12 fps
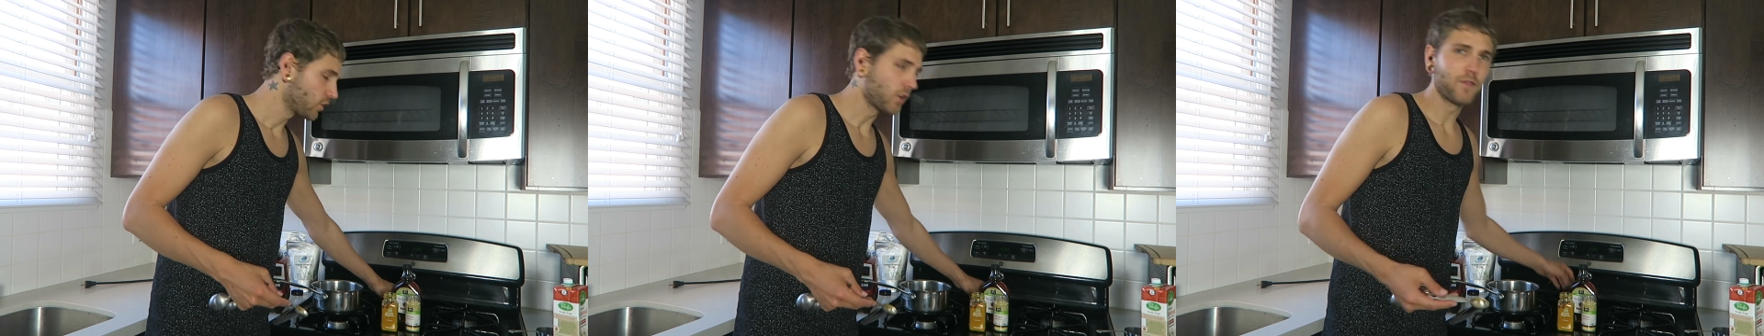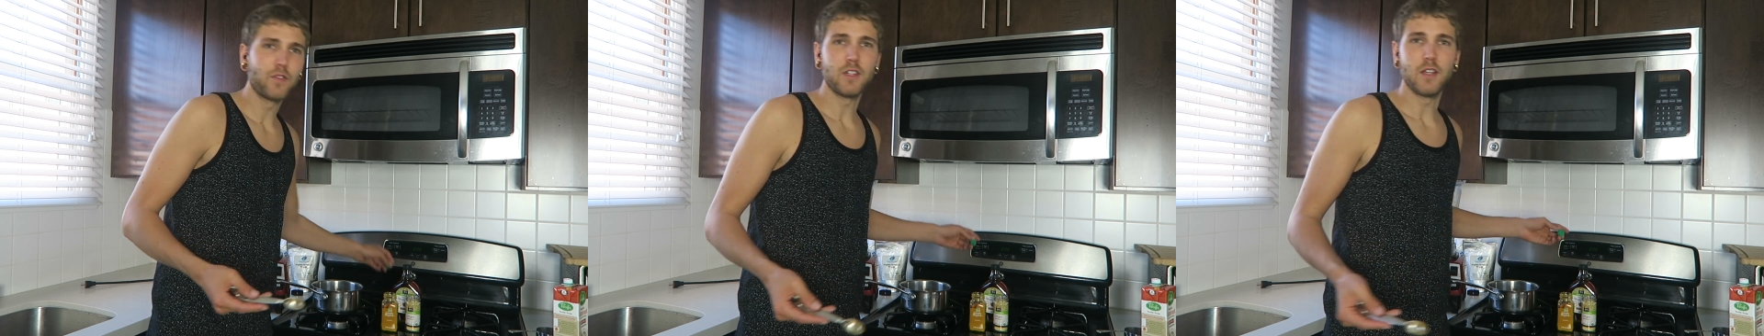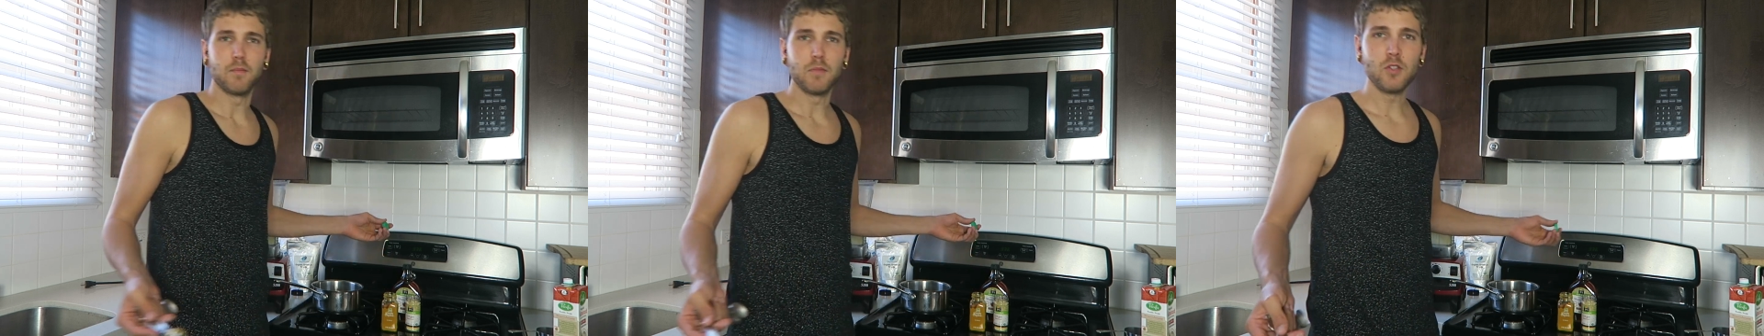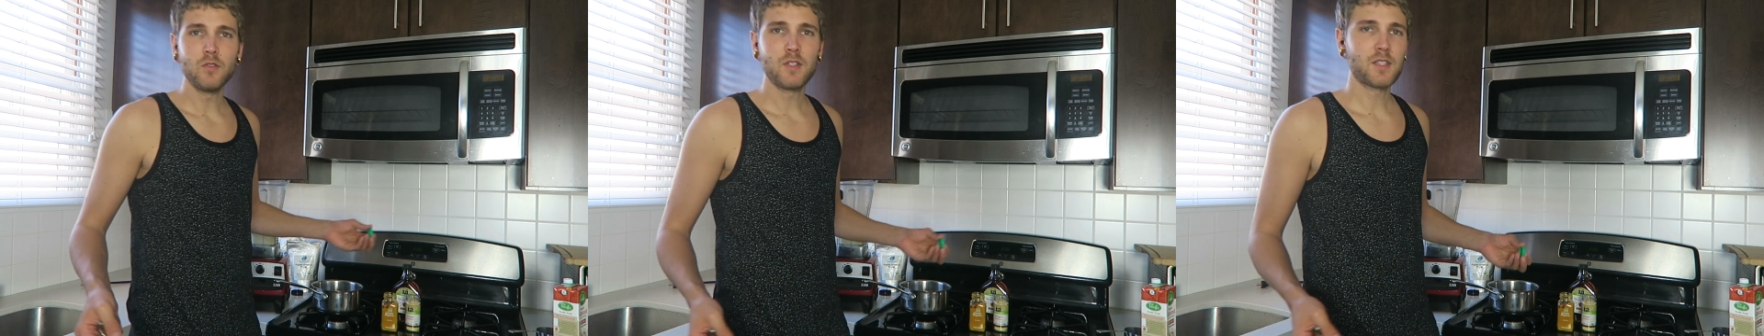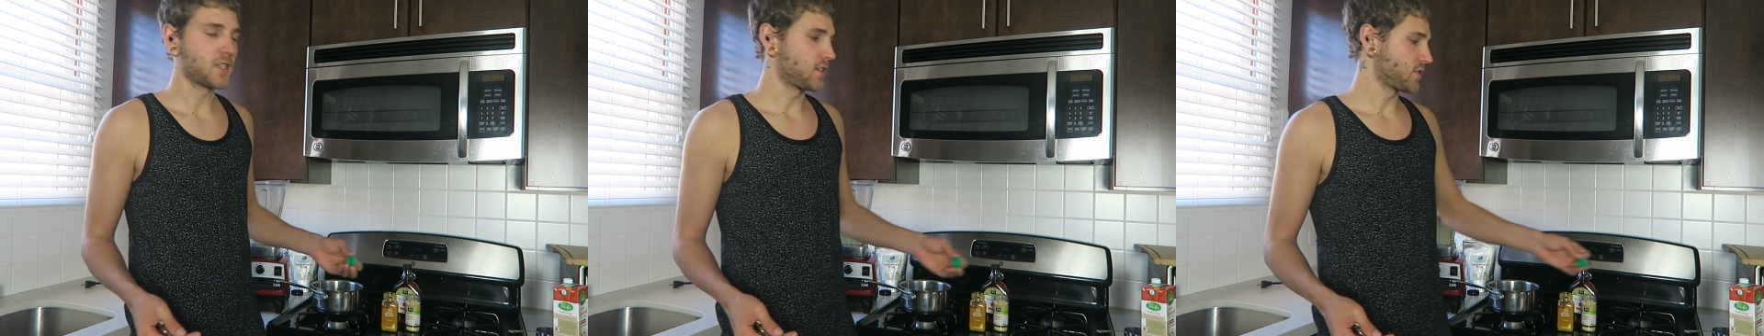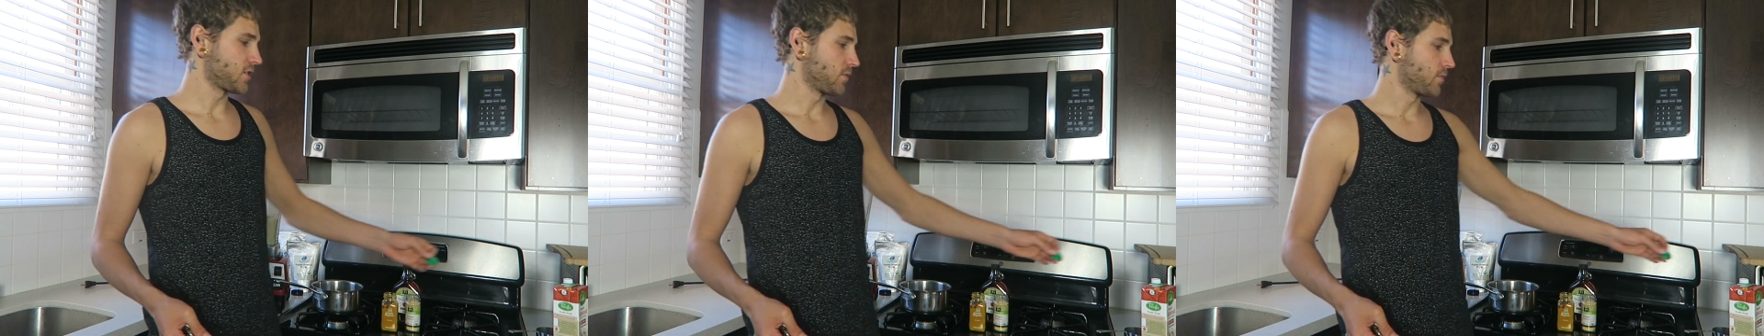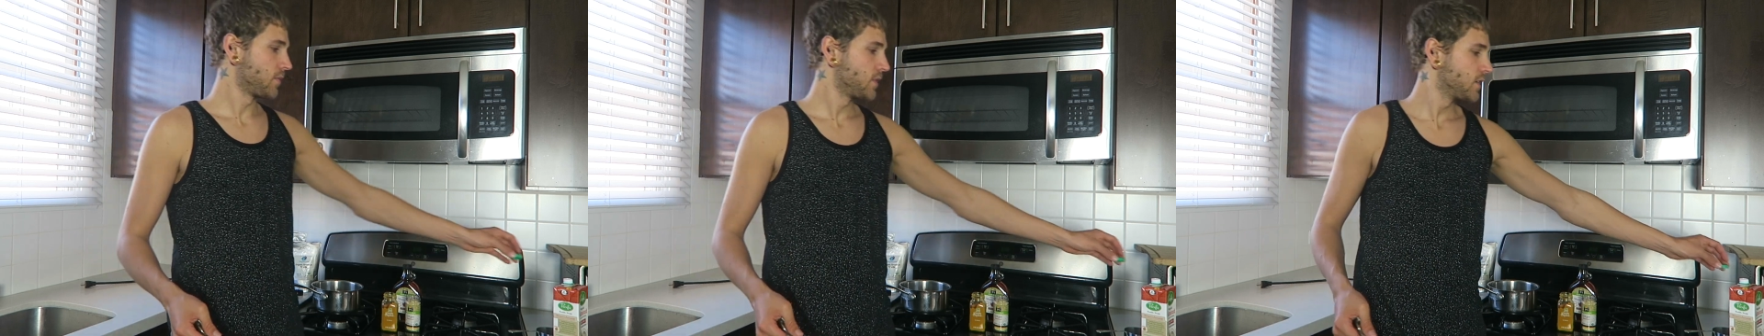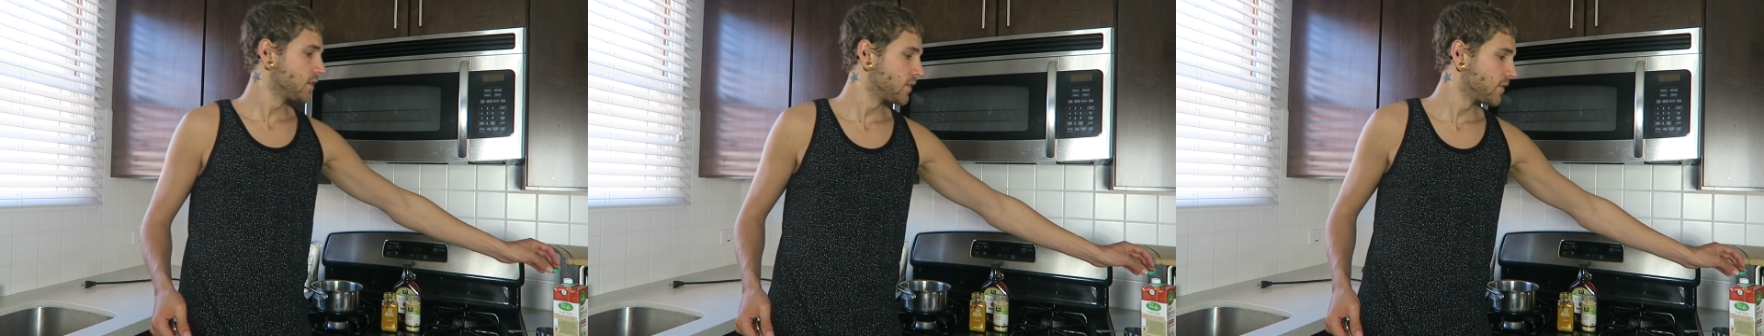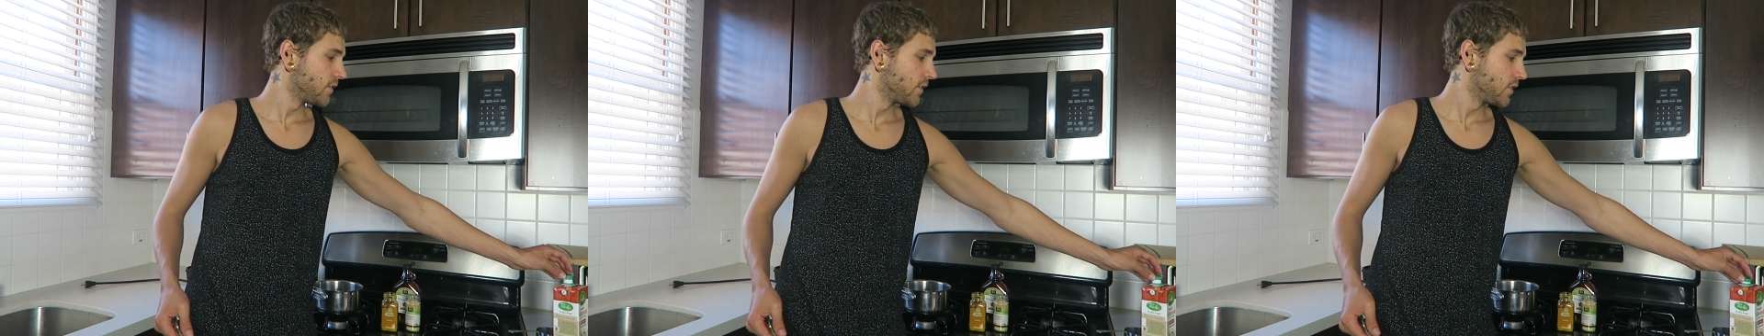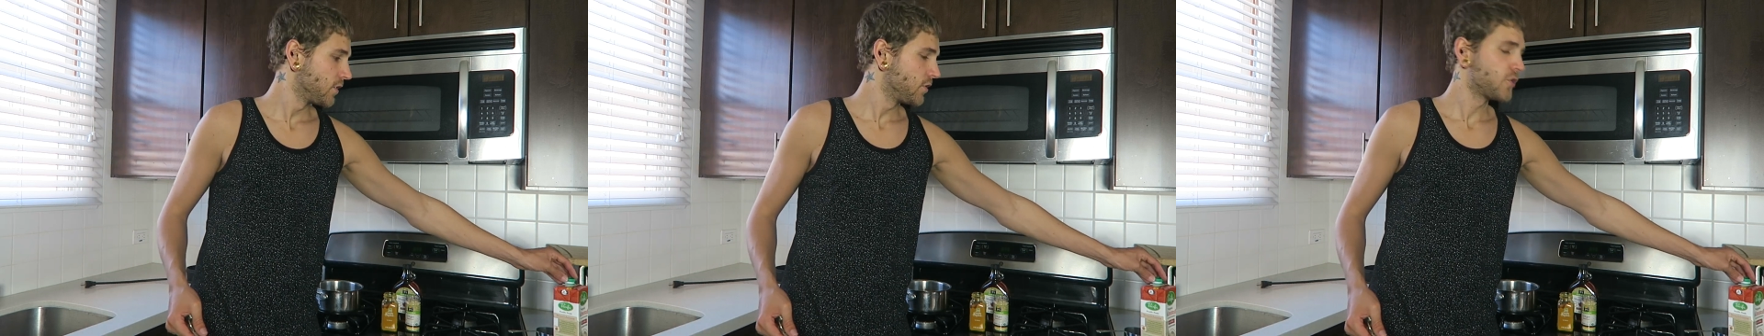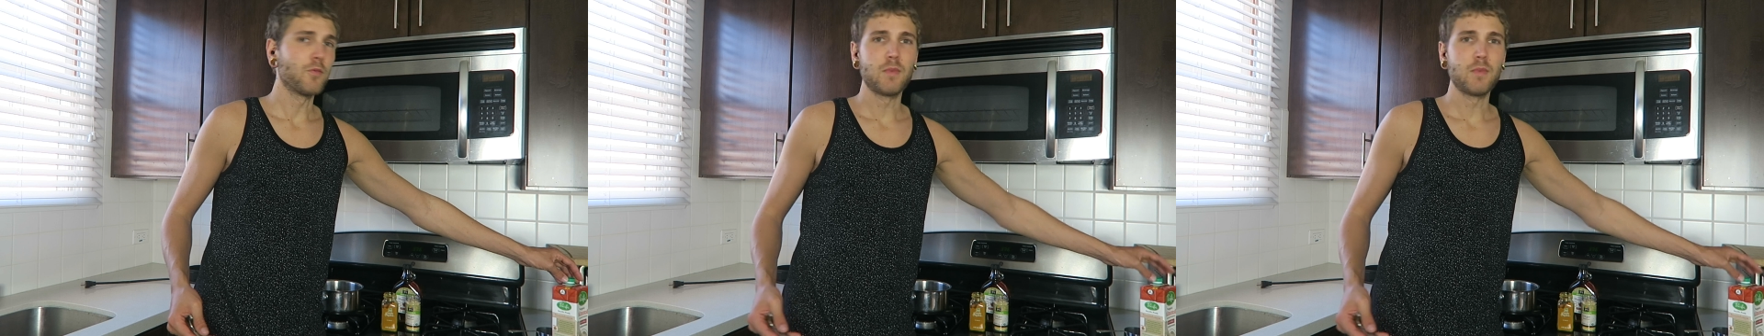great for the immune system. So